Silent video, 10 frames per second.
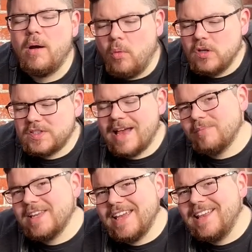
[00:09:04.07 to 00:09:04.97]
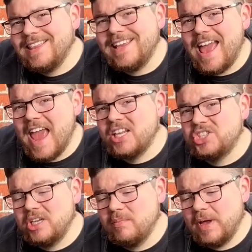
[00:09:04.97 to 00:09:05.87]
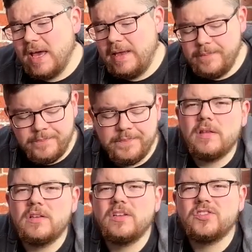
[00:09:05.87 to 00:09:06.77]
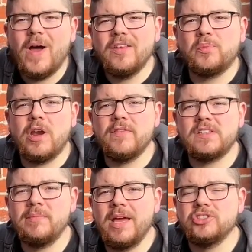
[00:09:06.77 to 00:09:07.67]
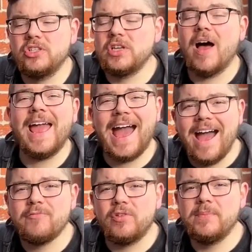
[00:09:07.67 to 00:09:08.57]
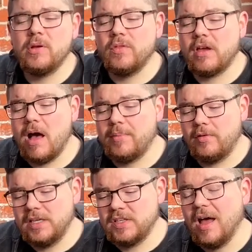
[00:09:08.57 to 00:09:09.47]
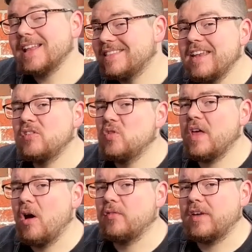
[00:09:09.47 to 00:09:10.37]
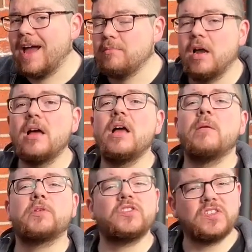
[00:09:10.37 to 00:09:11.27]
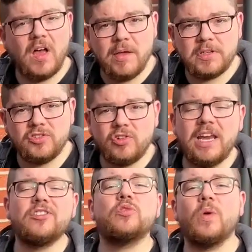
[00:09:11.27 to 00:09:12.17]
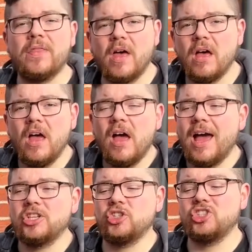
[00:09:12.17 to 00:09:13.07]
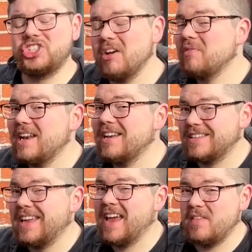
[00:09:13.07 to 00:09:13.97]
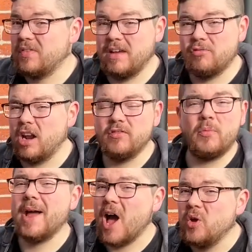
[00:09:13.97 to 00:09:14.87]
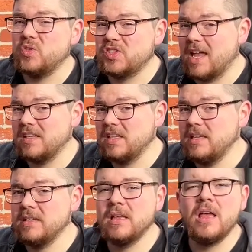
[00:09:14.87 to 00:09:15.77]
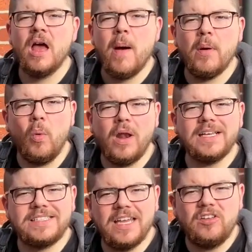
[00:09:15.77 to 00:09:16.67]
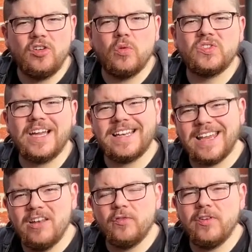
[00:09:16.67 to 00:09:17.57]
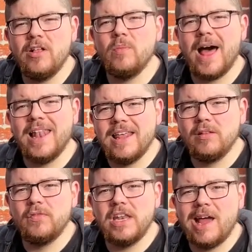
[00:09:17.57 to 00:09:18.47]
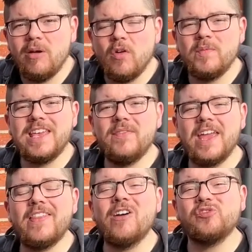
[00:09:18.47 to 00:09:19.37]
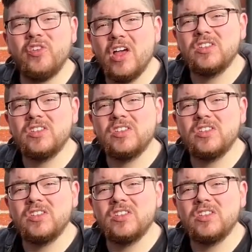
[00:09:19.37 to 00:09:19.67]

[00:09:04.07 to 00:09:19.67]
what's happening in the engine bay. So as previously mentioned, I have rebuilt the carburetor. I did do that off camera because of time constraints, weather, and just generally needing to hear the thing run for my own sanity. But what I did do was I did film a little video of me giving it that first